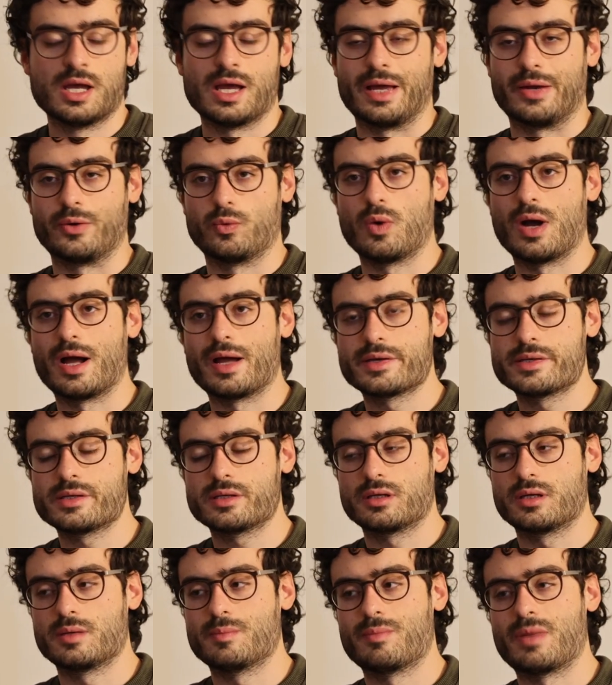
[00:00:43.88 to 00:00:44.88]
and
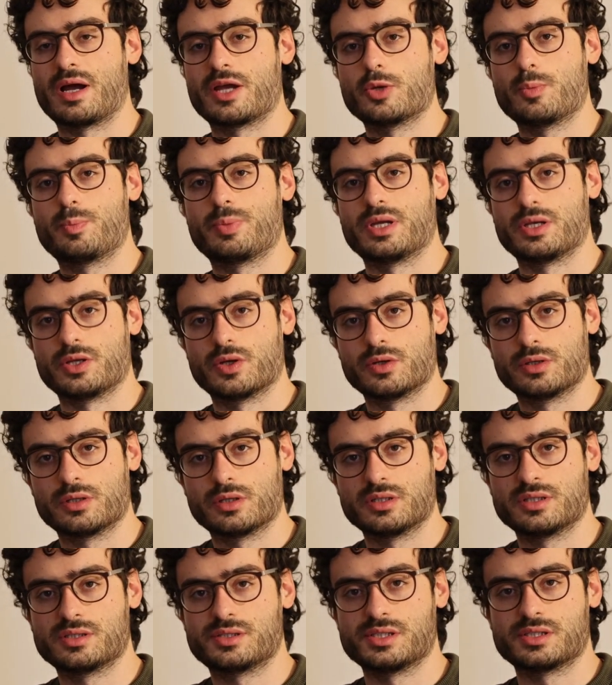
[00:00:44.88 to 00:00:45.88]
why, in my
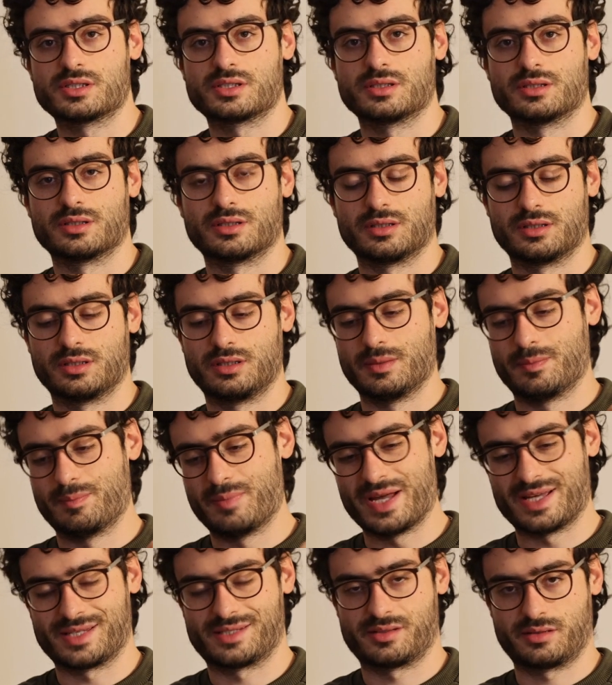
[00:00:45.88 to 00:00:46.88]
opinion, this is the
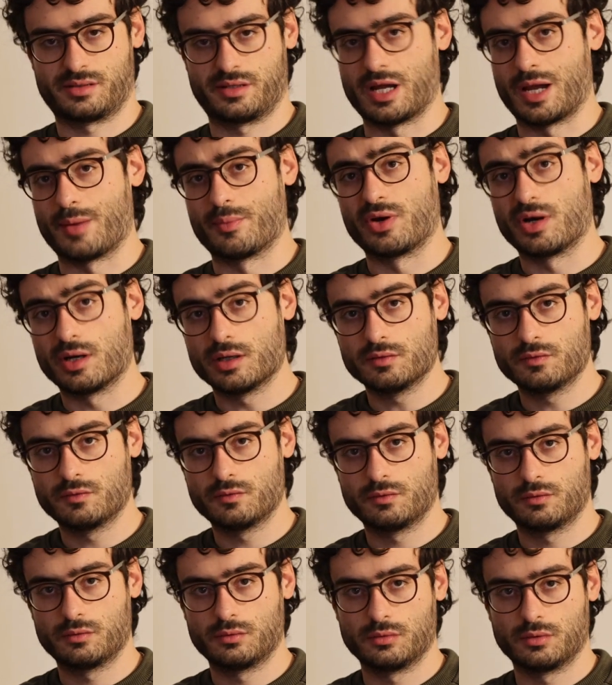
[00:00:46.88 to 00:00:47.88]
best camera,
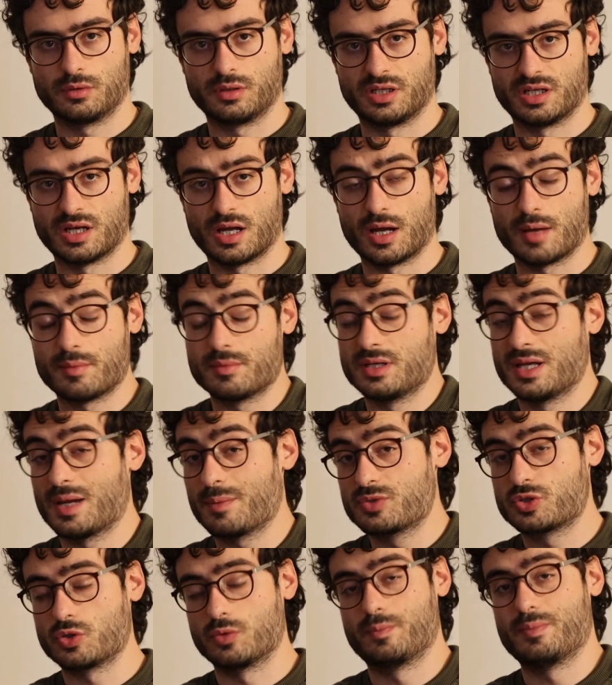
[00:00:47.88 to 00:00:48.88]
the
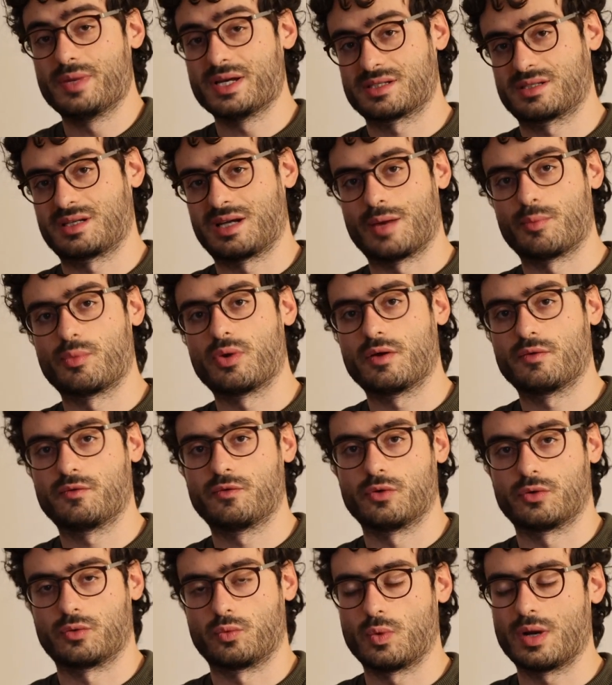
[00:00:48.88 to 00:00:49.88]
absolute best camera
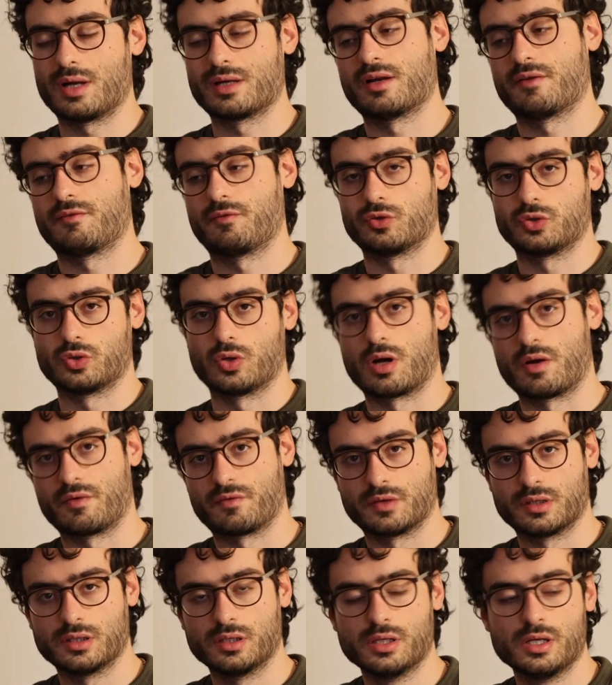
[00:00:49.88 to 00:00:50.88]
for wildlife
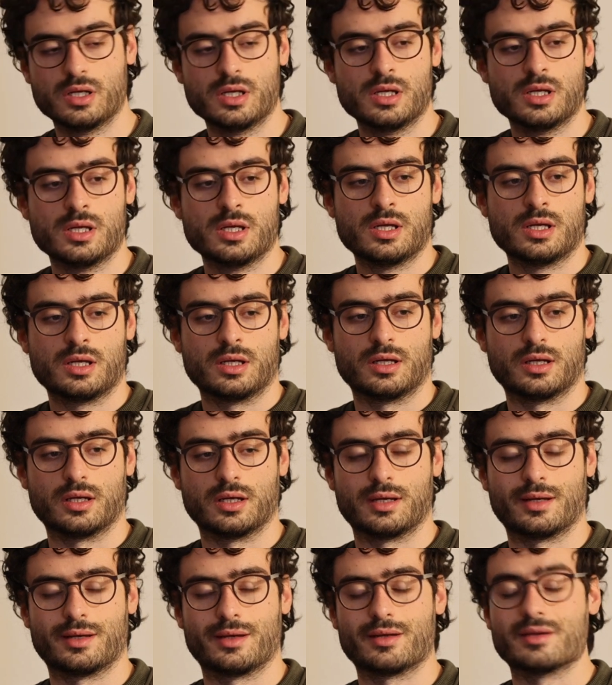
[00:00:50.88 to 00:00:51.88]
photography
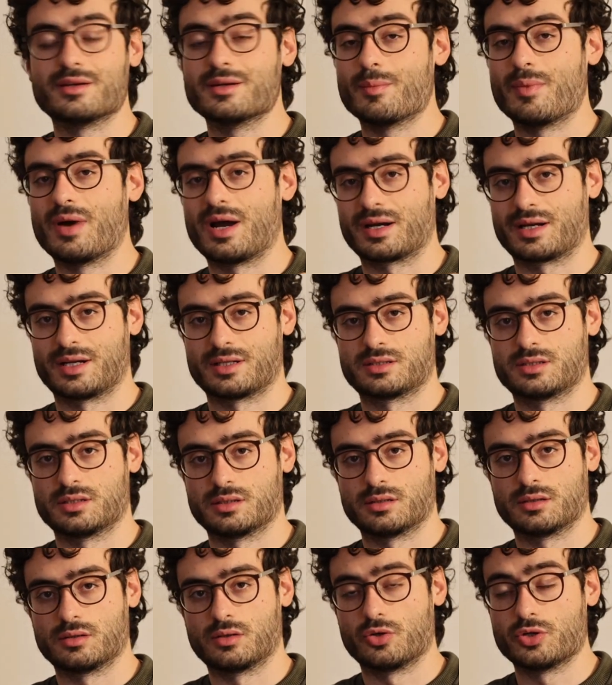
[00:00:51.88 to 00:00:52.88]
on the
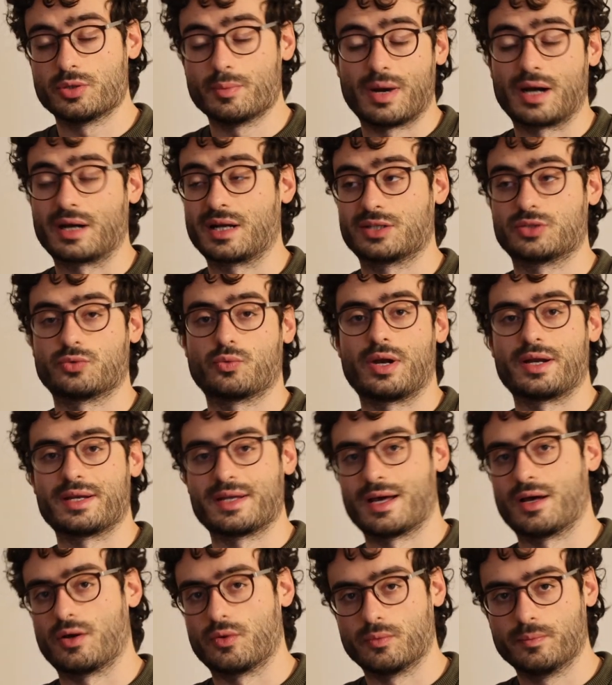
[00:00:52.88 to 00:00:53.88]
market right
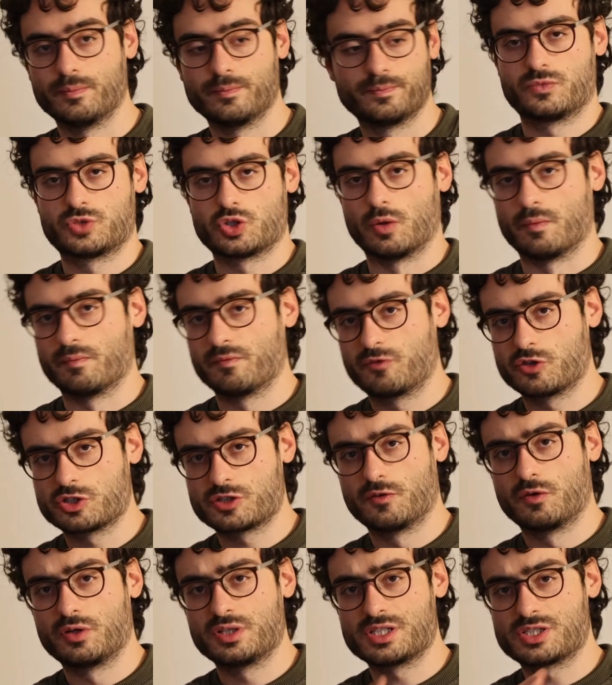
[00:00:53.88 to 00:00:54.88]
now. So first
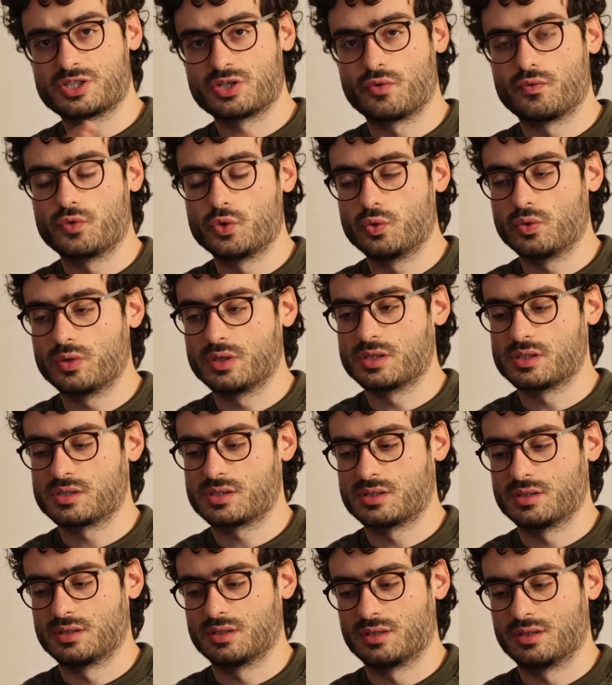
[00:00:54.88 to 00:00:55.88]
of all, this review
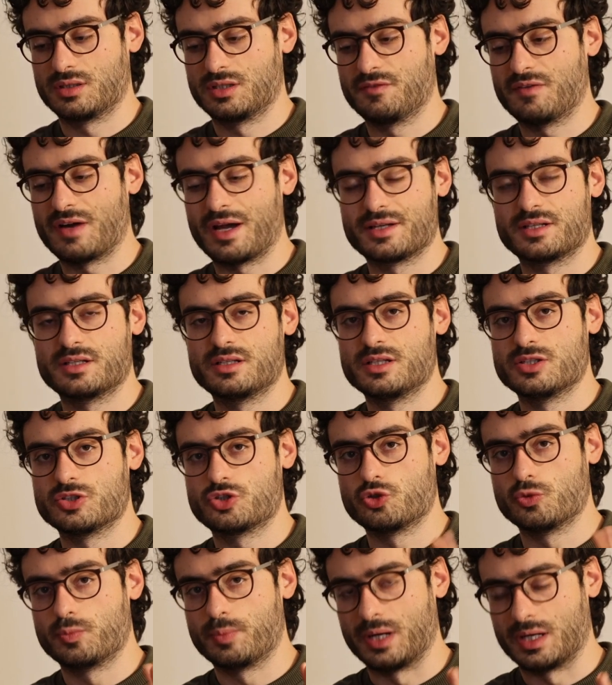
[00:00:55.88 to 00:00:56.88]
is divided in
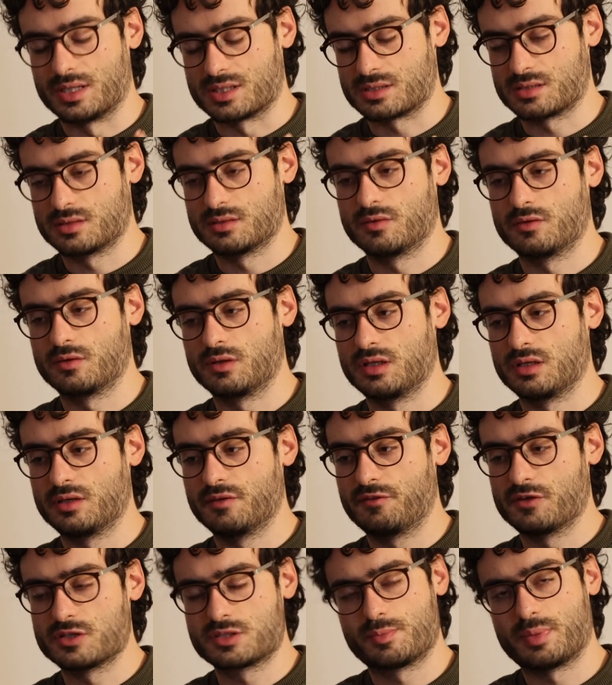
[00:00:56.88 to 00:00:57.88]
2 parts. In the
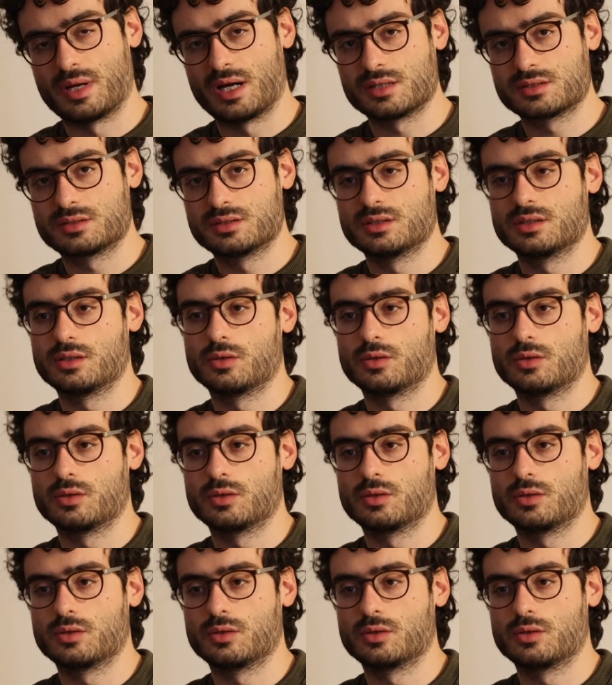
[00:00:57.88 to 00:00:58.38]
first part